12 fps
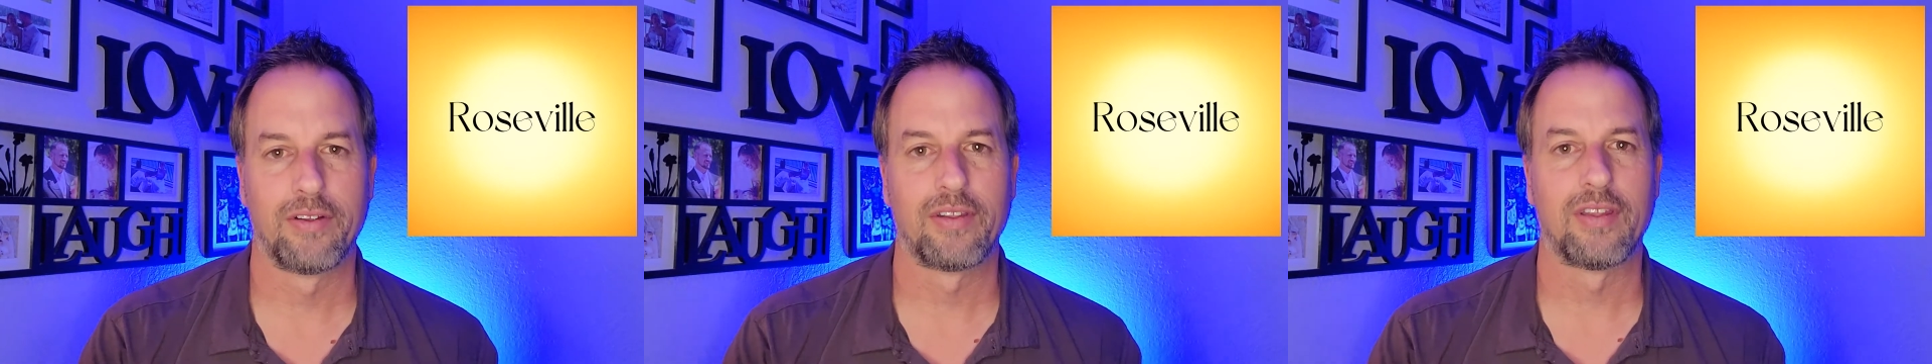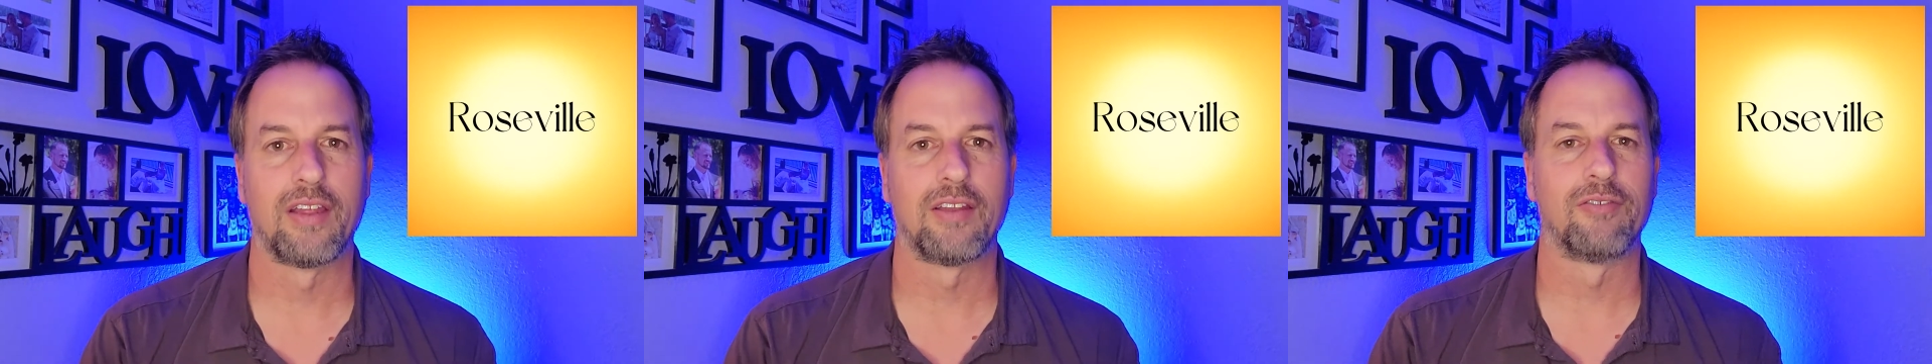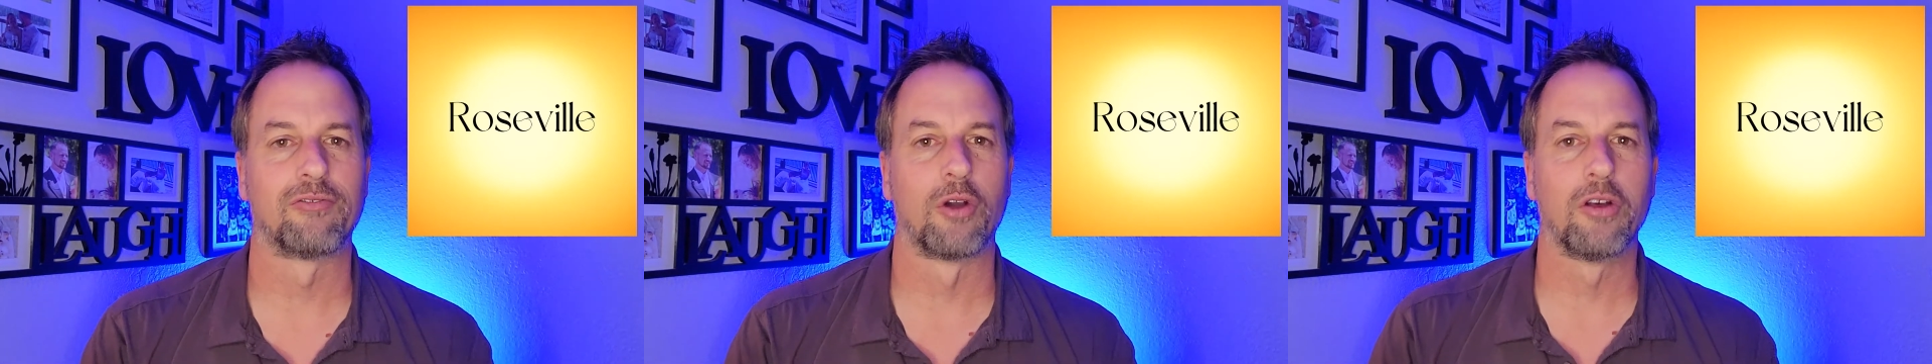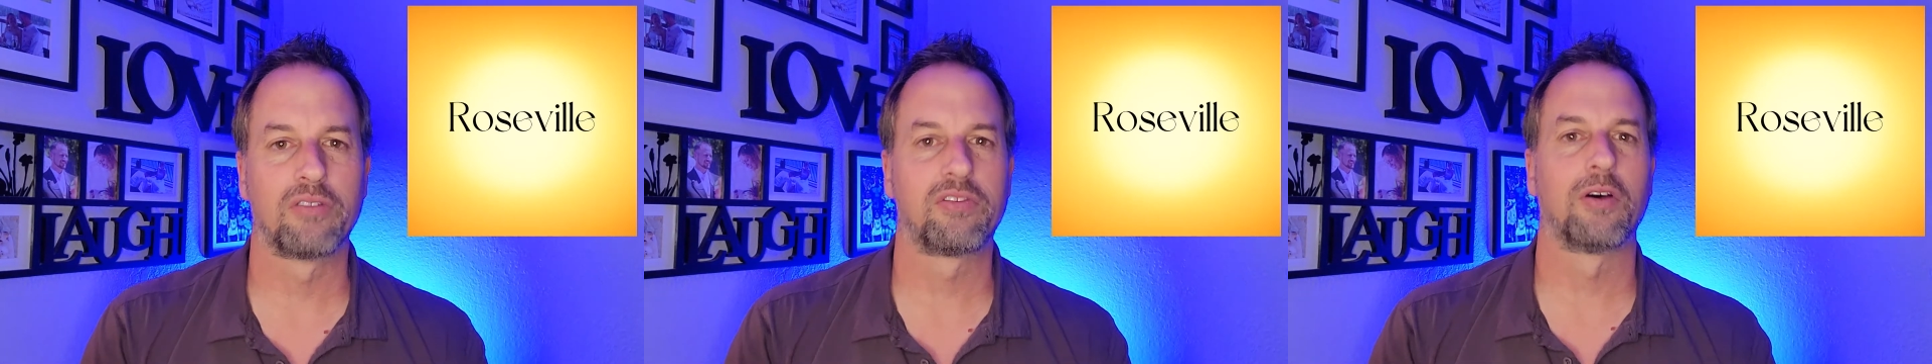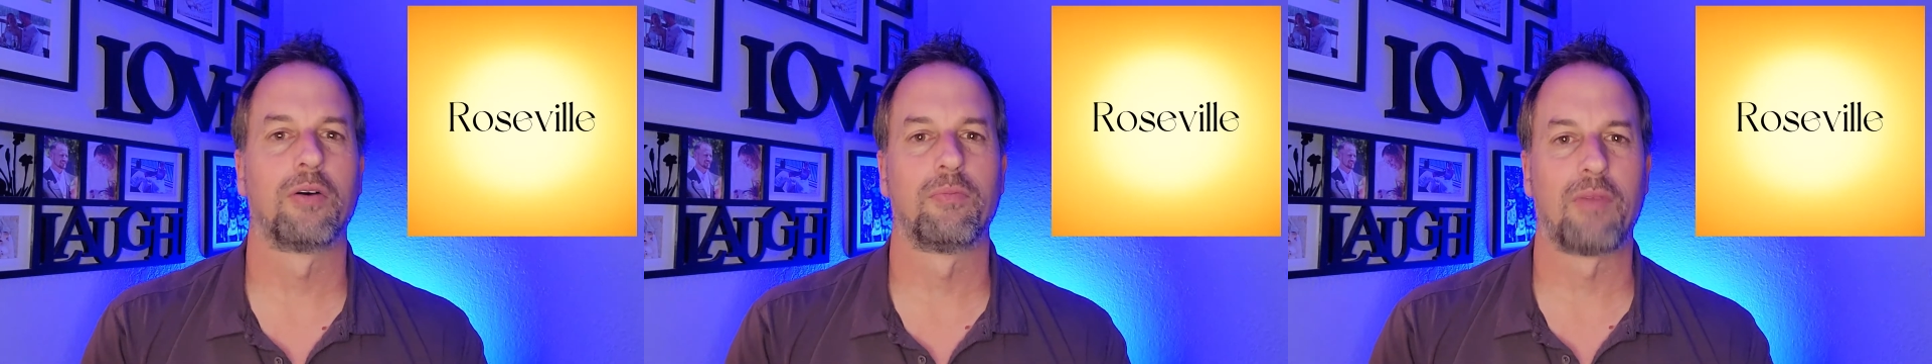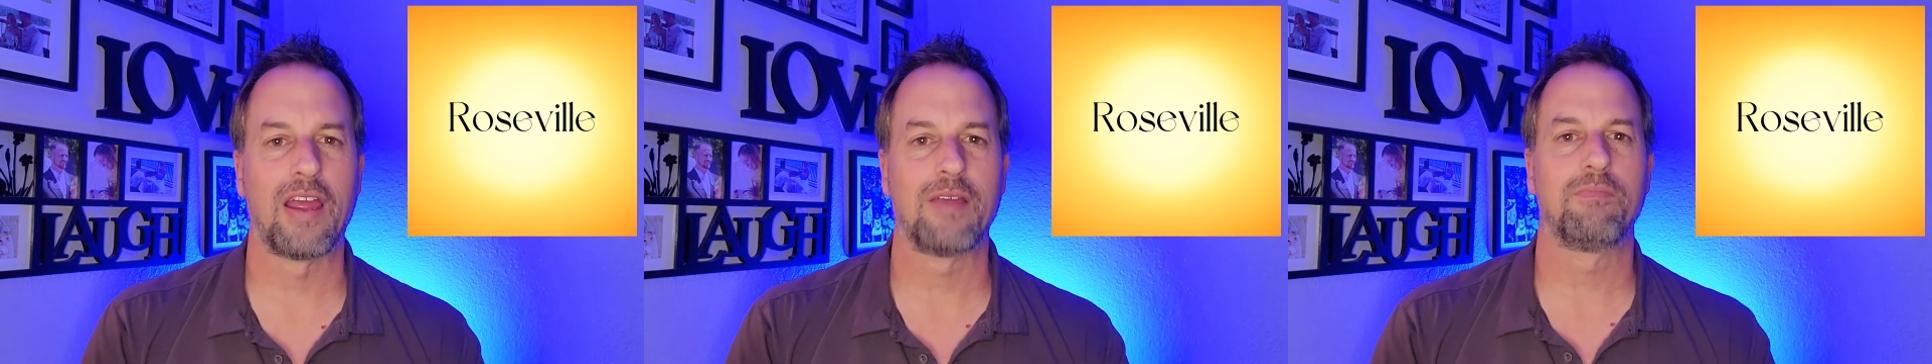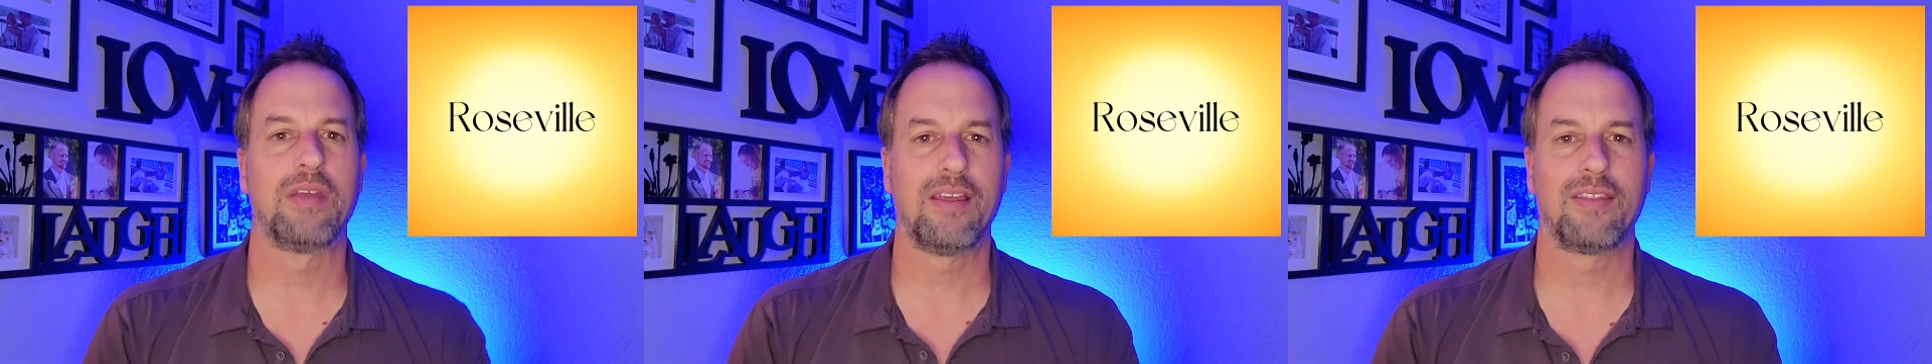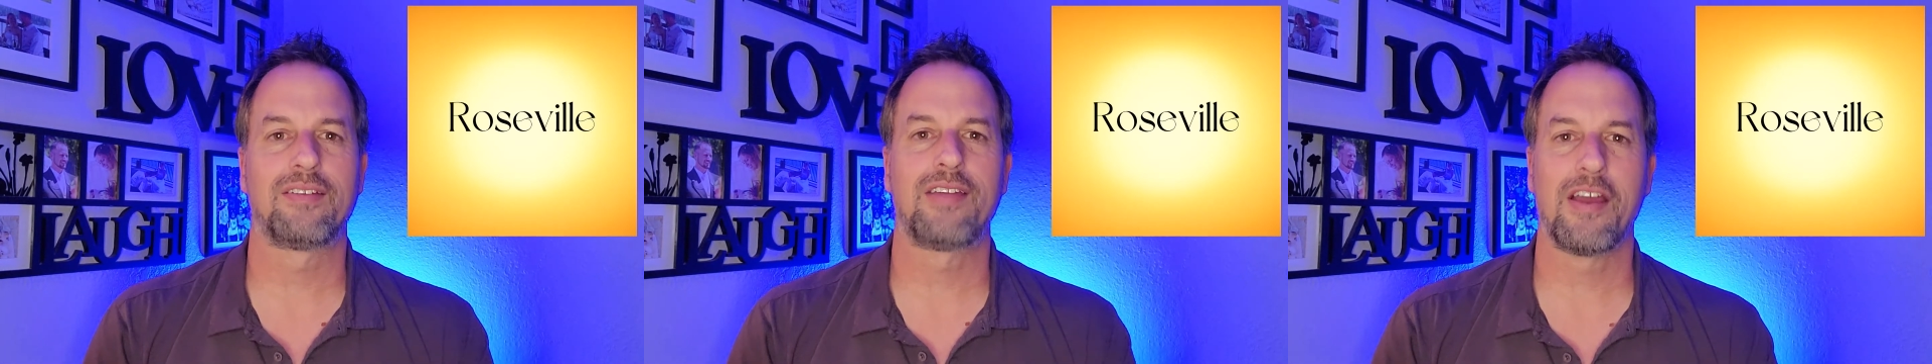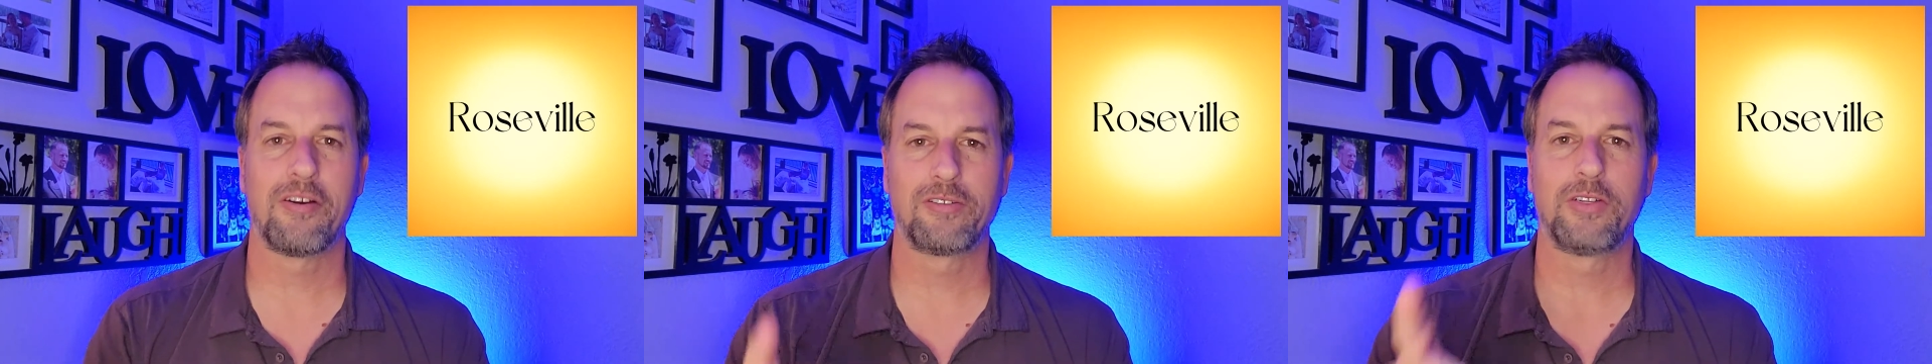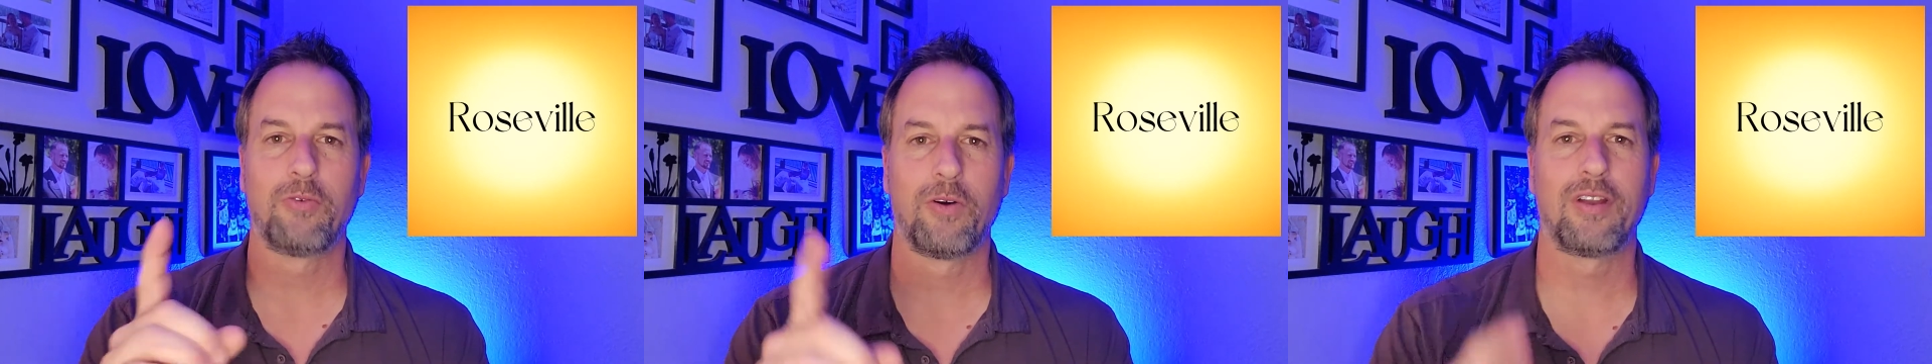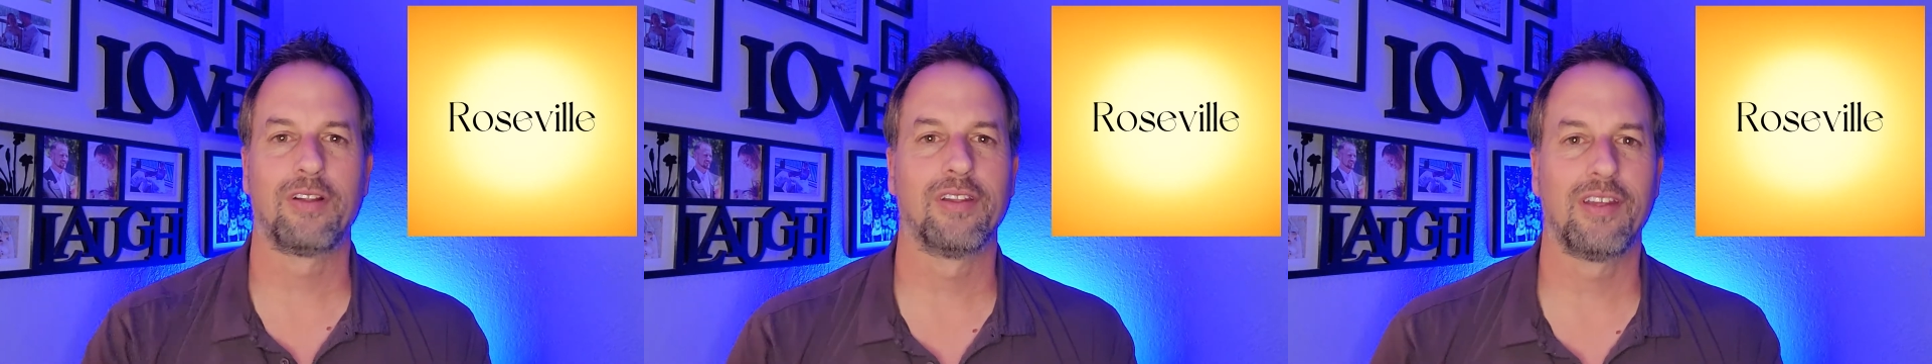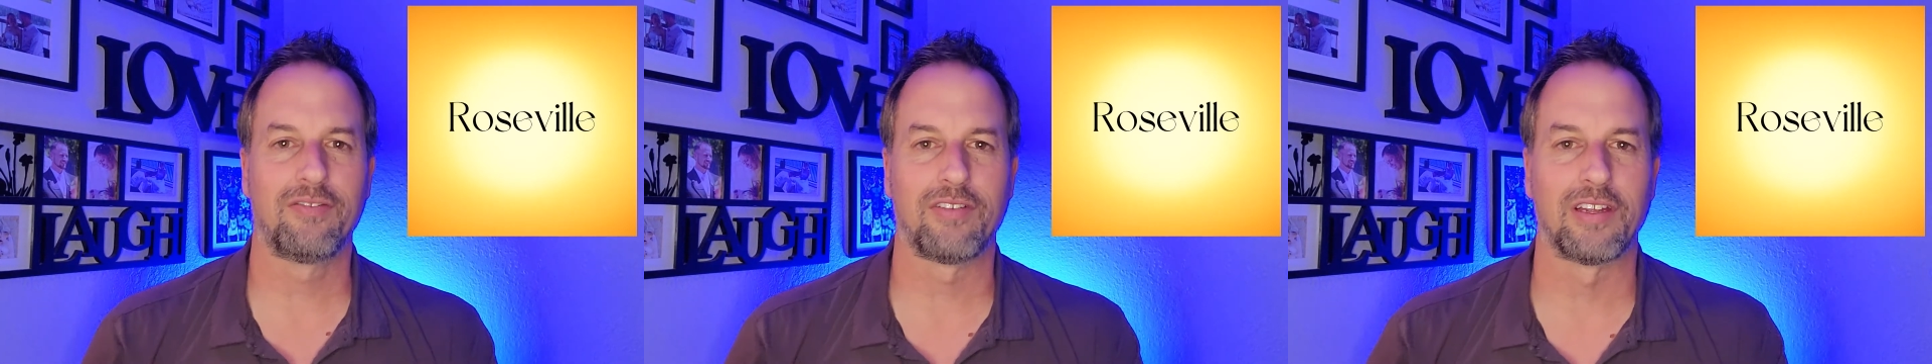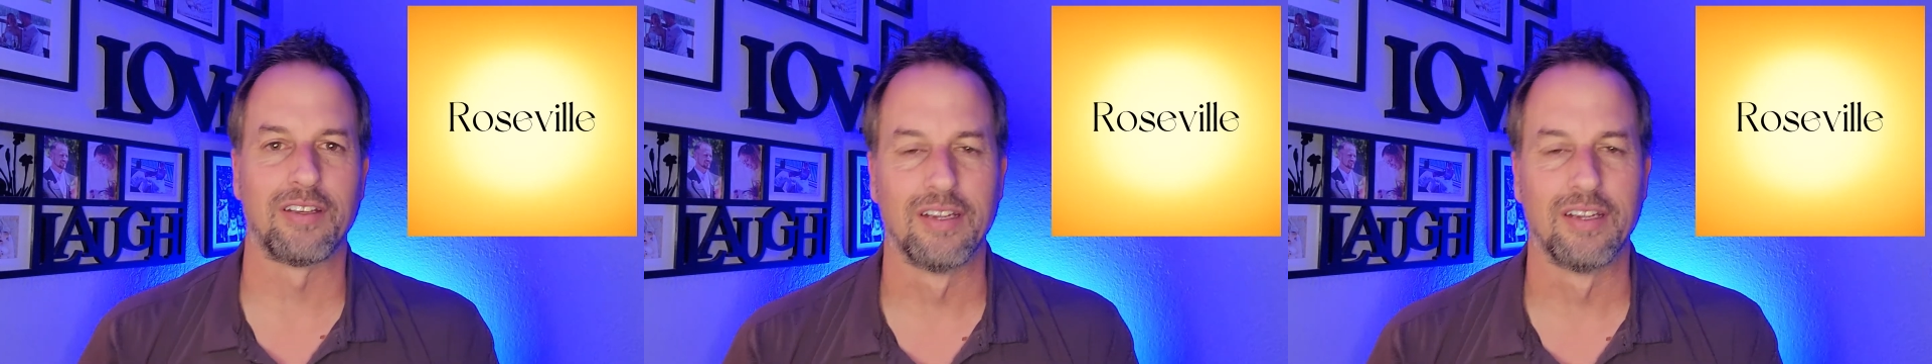then Roseville might be the town you want to live in.